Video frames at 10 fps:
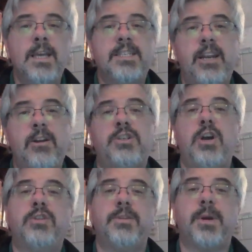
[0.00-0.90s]
Senator
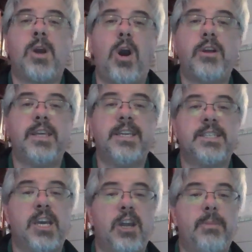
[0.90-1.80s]
Joseph McCarthy
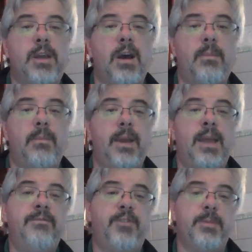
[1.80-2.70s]
is going to become
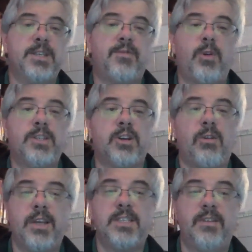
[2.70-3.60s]
infamous for his
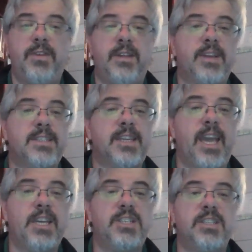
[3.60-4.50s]
aggressive
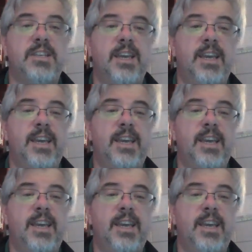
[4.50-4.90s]
investigations